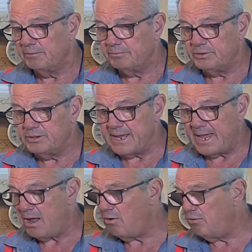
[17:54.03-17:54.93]

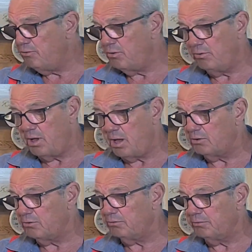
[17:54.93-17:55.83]
now no
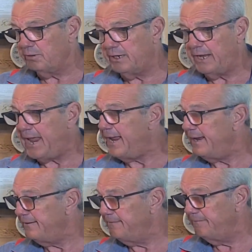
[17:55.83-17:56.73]
longer
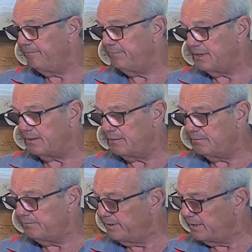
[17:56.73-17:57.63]
can, the
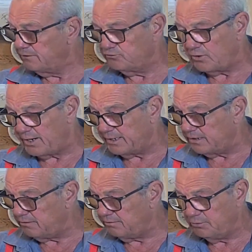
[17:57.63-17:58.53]
little
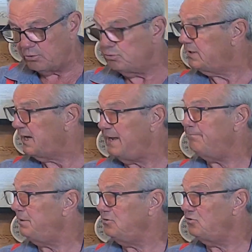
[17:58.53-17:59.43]
Johnny who can't
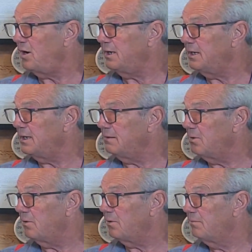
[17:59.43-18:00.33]
be Johnny anymore,